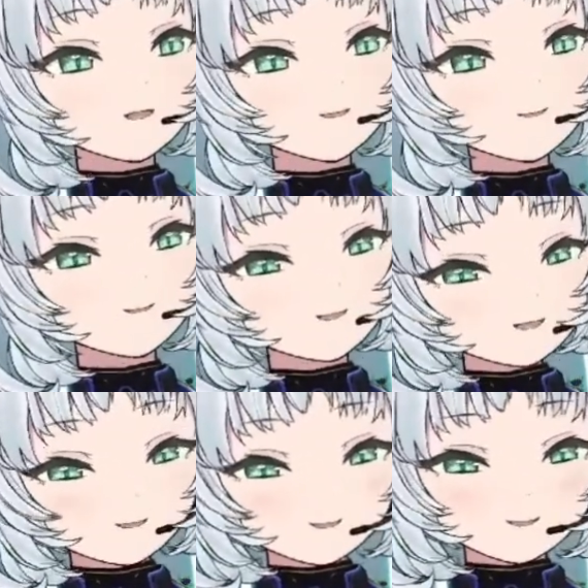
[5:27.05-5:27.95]
please
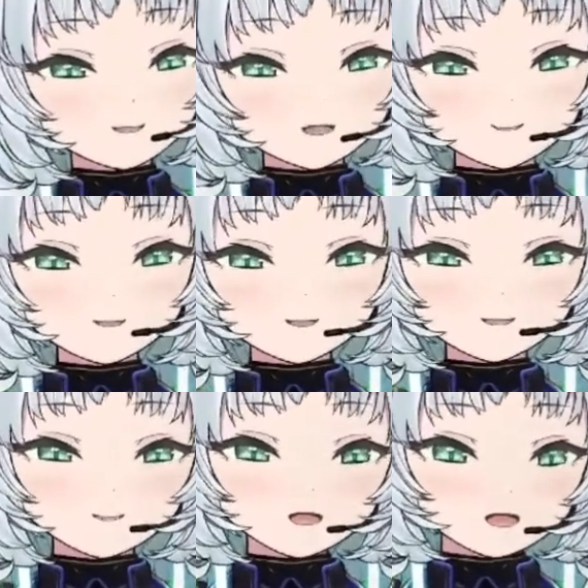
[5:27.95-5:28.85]
do share with us
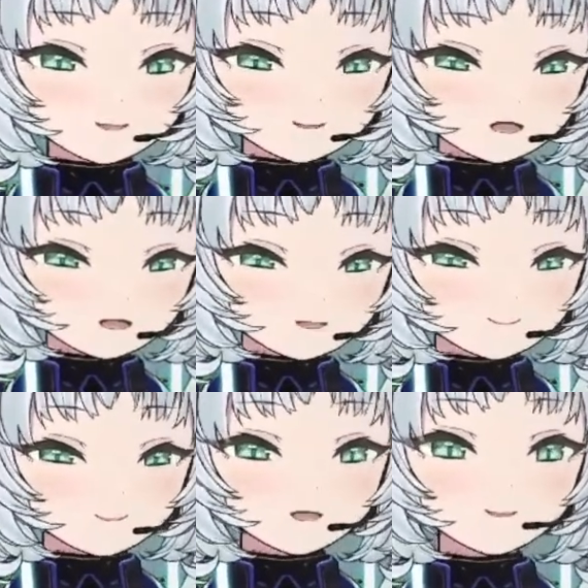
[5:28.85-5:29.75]
using hashtag Off the
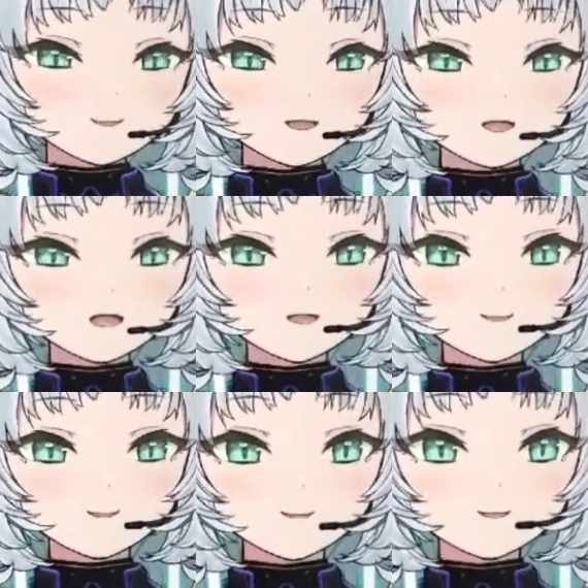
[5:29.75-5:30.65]
Scuff on
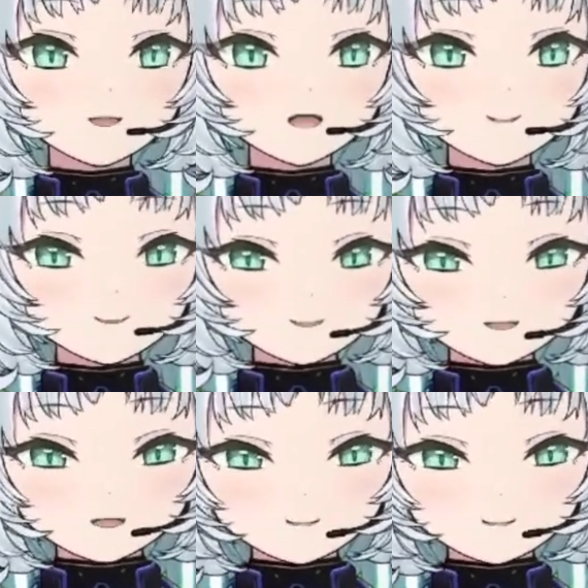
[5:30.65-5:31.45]
Twitter. We'd love to see them.